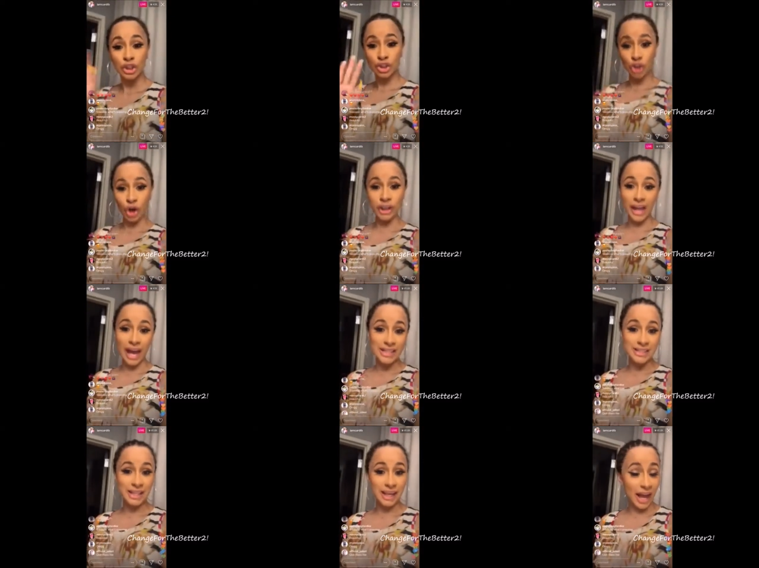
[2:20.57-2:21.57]
find so anything.
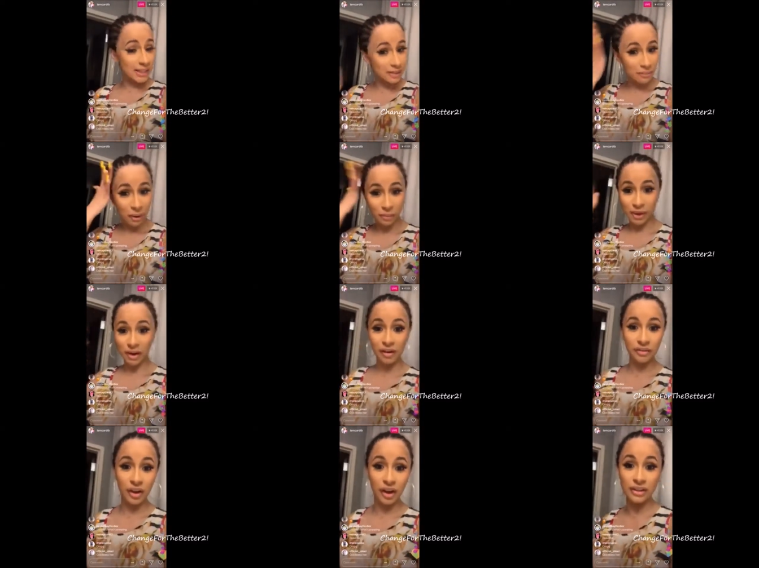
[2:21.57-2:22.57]
Yesterday I took my wig
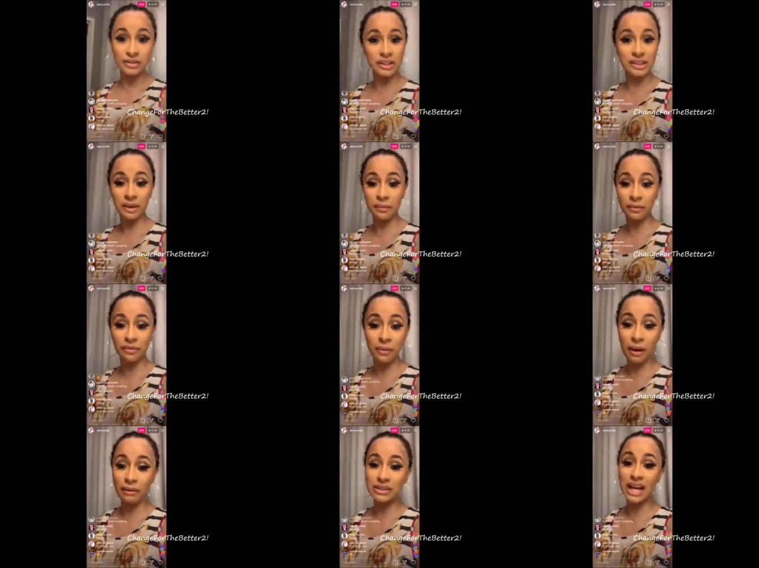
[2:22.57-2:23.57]
off, y'all. As soon as I
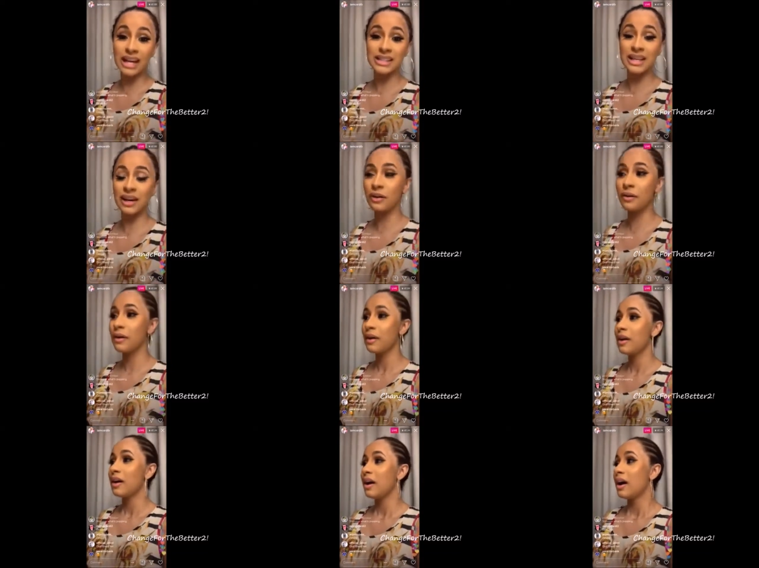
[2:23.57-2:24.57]
performed, I was hot as hell. I
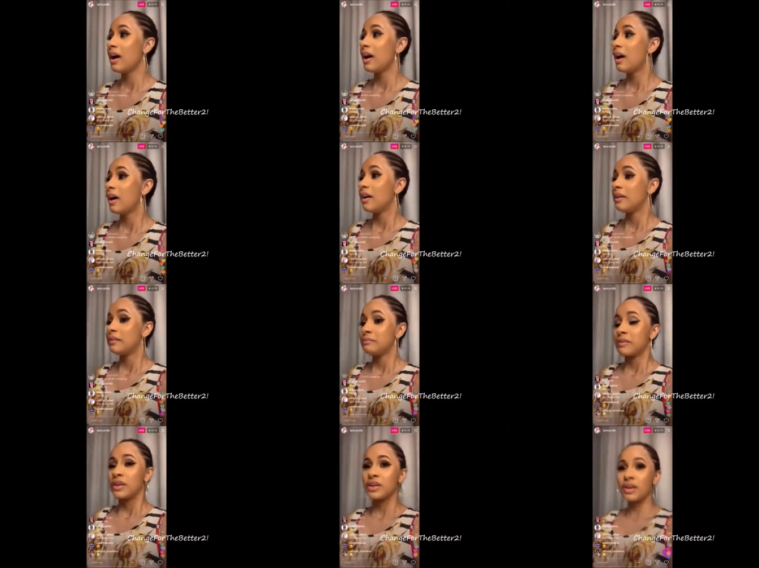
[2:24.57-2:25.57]
don't think she liked this one.
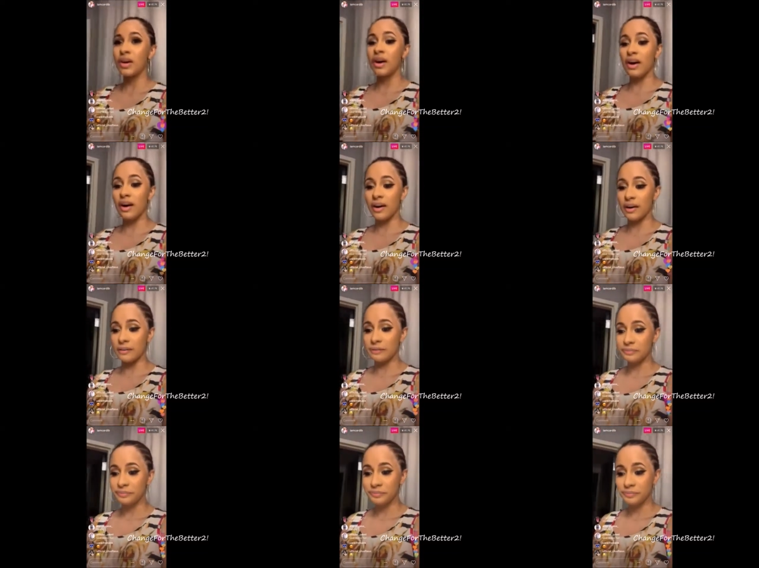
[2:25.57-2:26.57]
I don't um
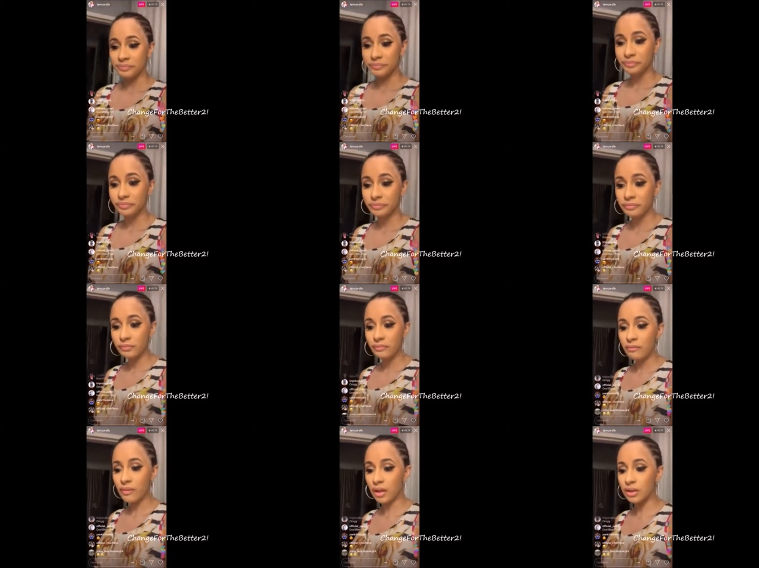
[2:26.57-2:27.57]
think she we're about to
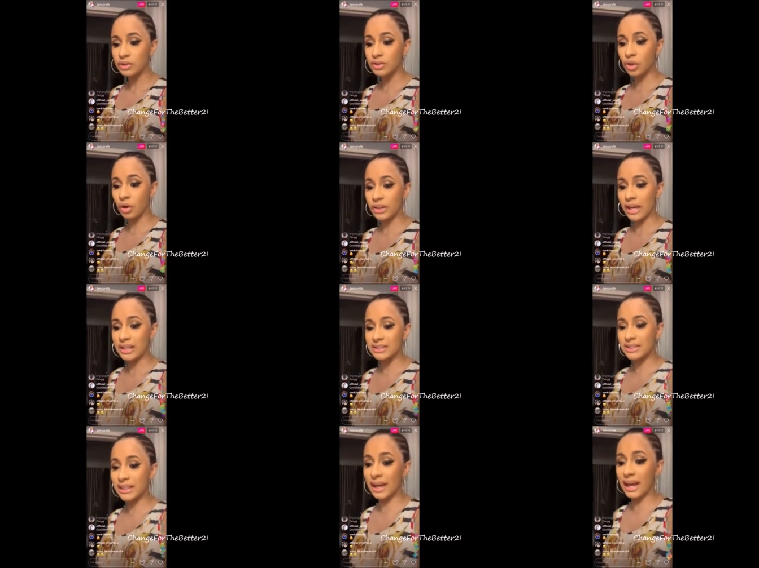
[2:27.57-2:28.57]
get you some so chicken,
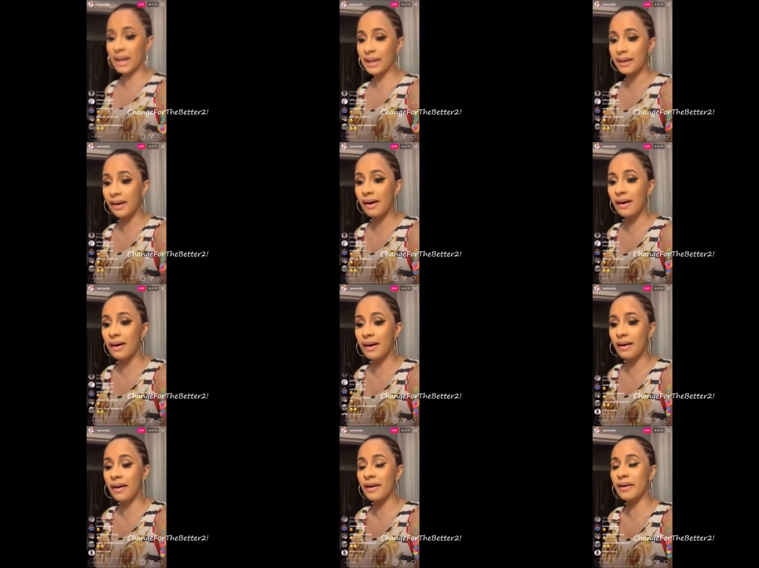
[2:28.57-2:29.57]
yesterday you know
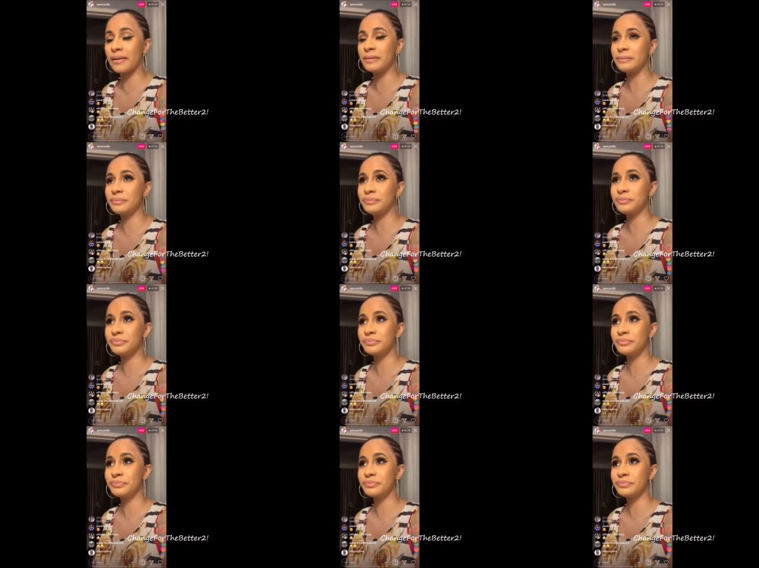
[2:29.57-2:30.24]
um